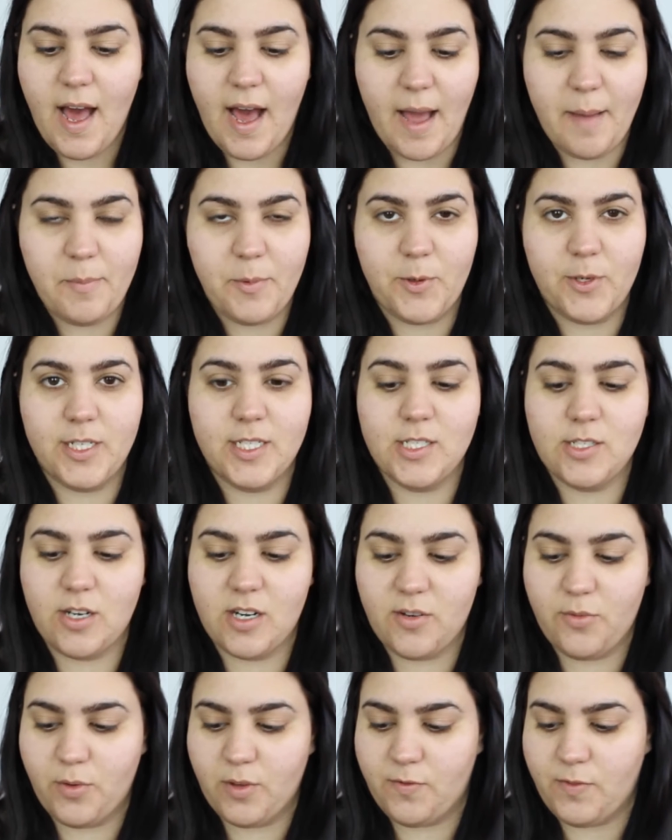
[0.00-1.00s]
I'm going to
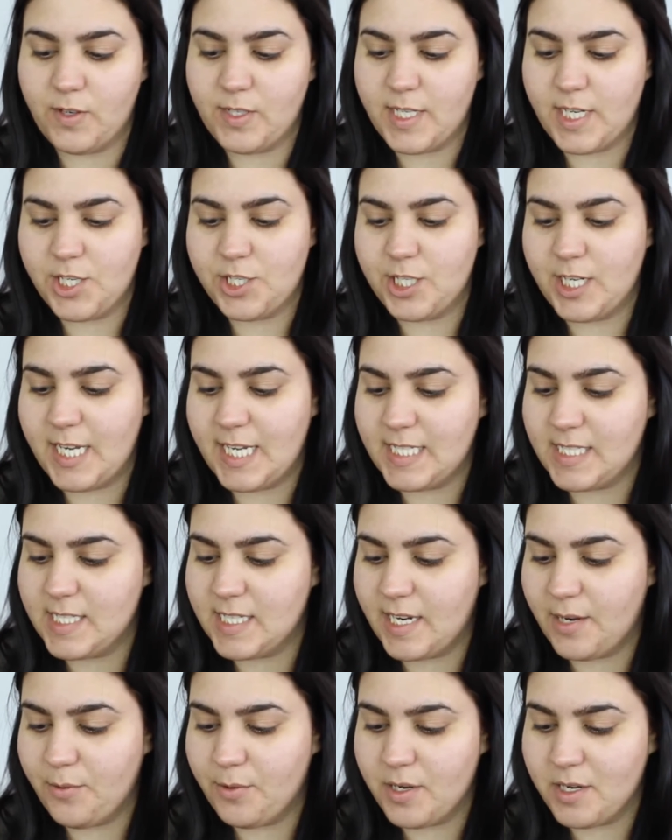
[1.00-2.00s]
start off with foundation, and
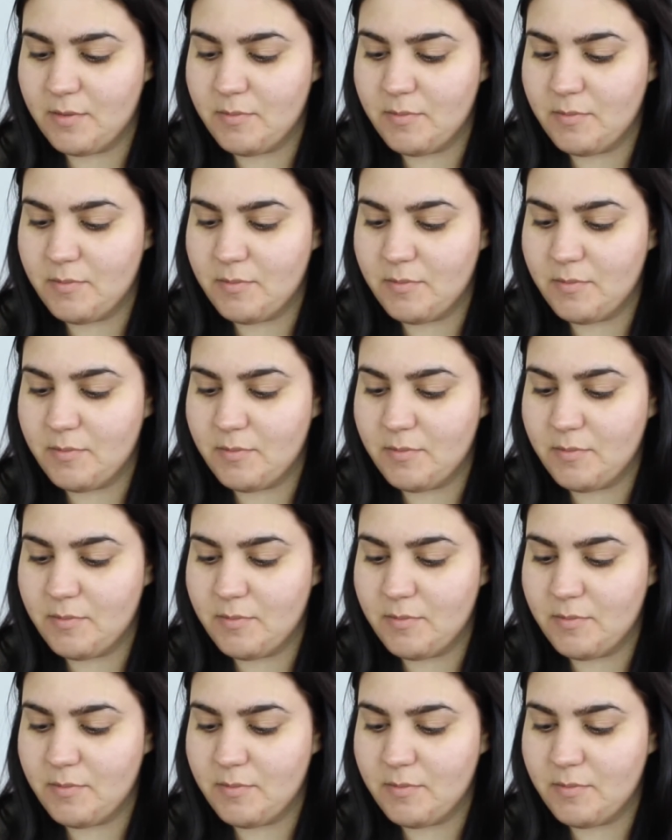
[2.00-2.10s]
today we're